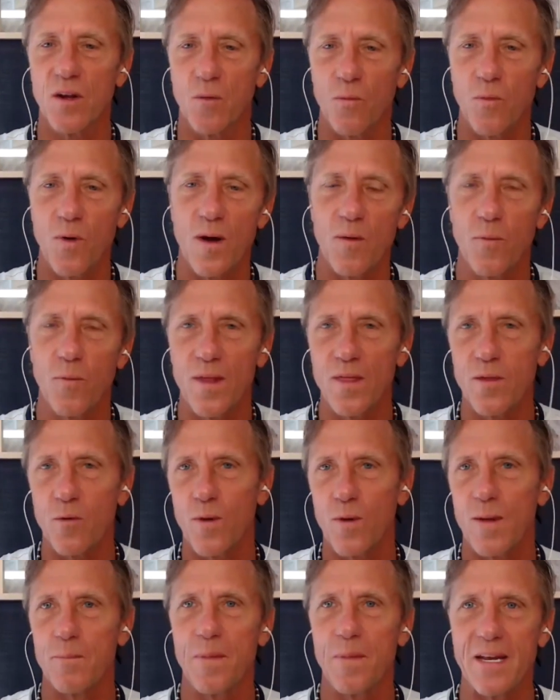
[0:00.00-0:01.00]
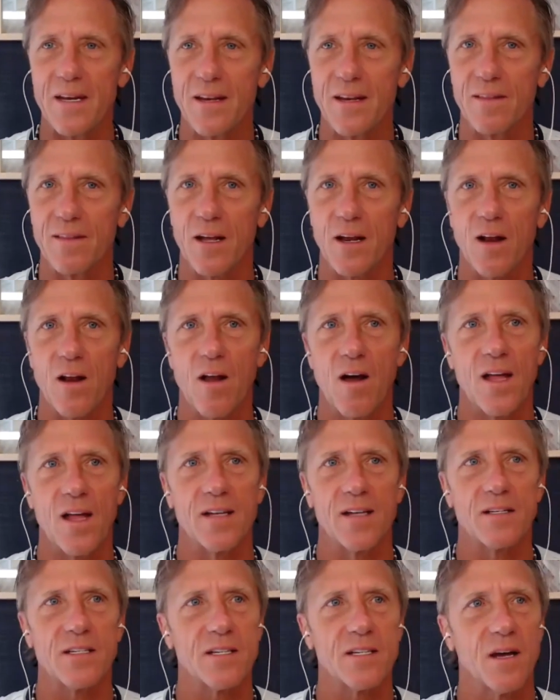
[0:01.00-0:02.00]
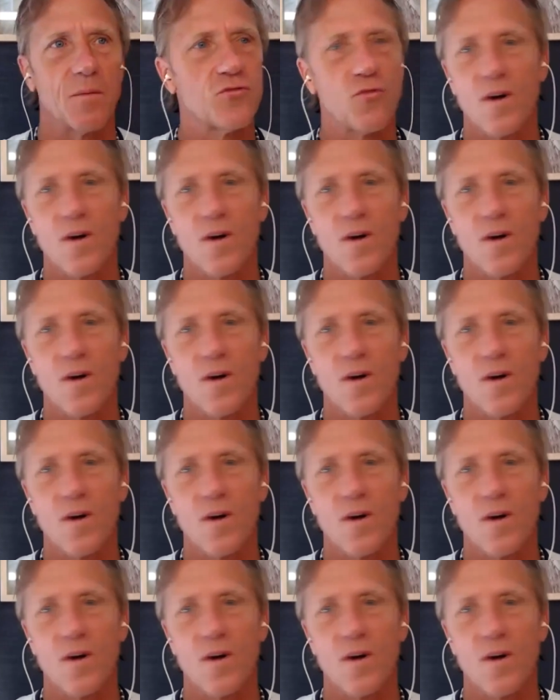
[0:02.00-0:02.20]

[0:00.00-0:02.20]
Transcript: you know, wh- whether we're meeting the client